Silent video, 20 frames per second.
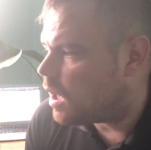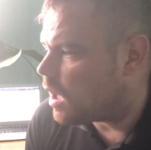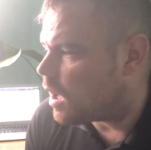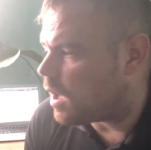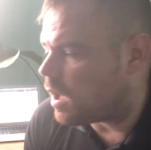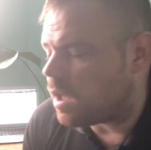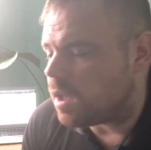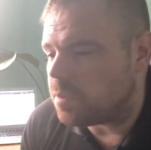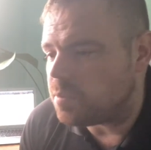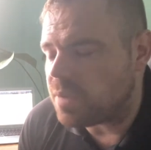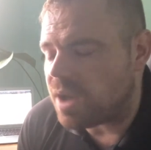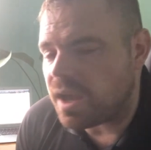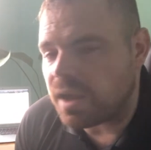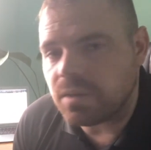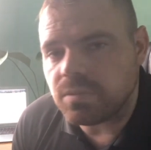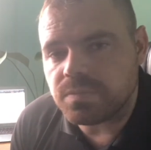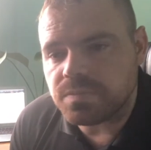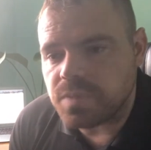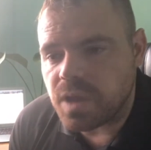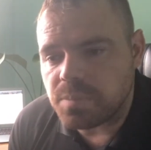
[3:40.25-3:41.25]

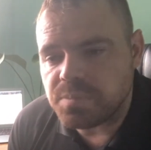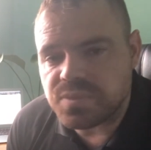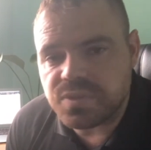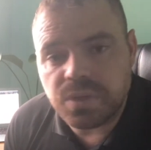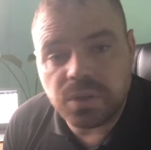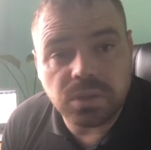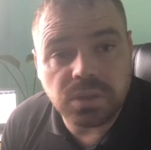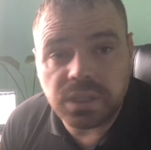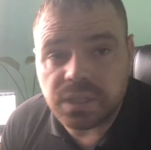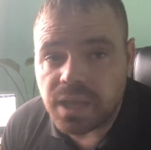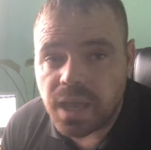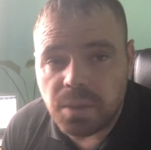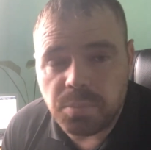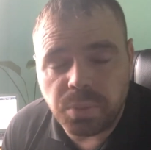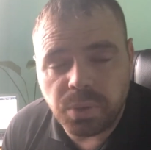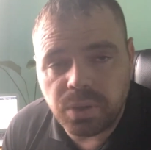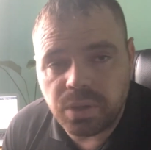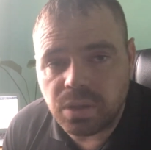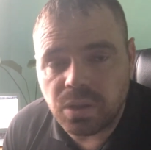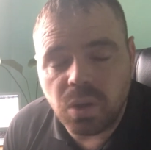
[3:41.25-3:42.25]
I'm certainly not
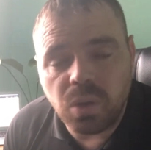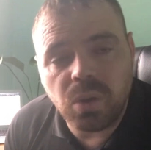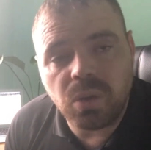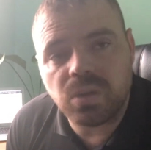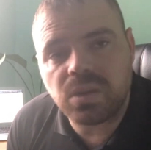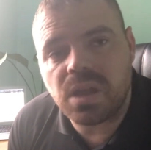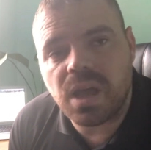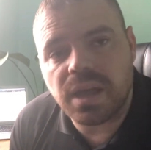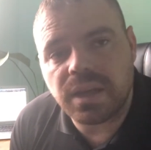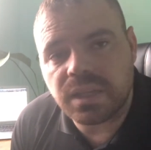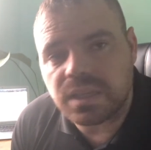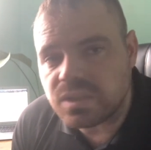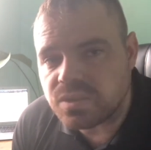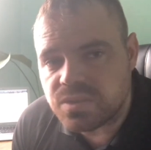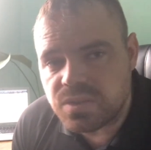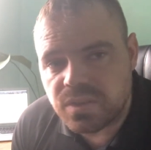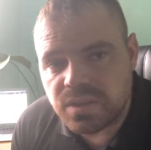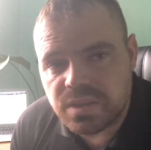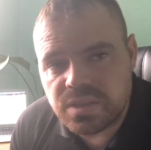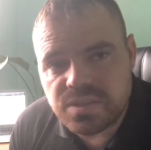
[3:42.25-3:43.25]
putting a whole lot
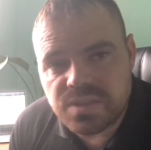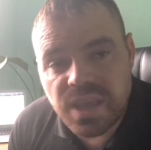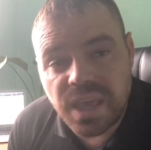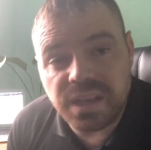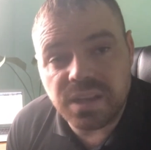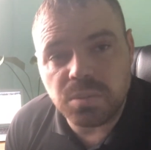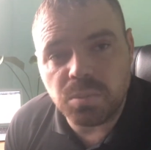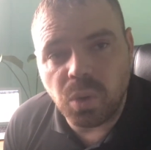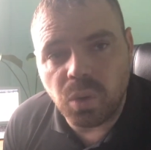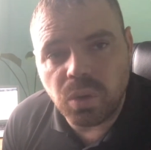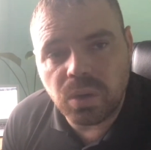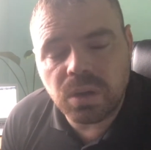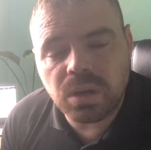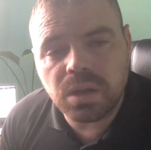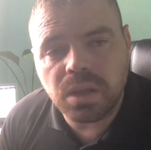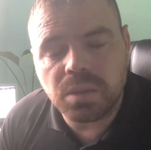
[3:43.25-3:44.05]
into these anymore.